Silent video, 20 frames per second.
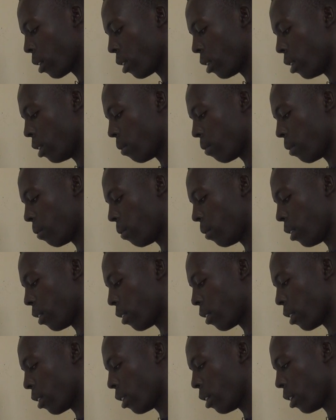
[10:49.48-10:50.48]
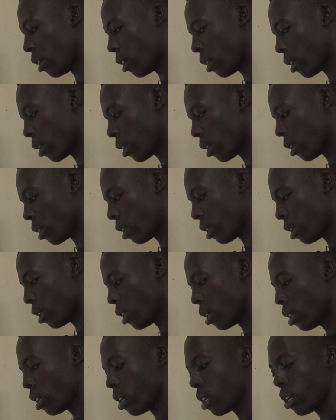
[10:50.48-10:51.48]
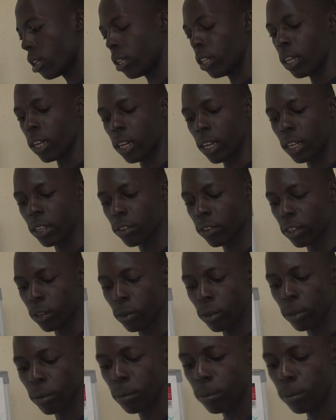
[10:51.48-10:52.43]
the 53. The answer will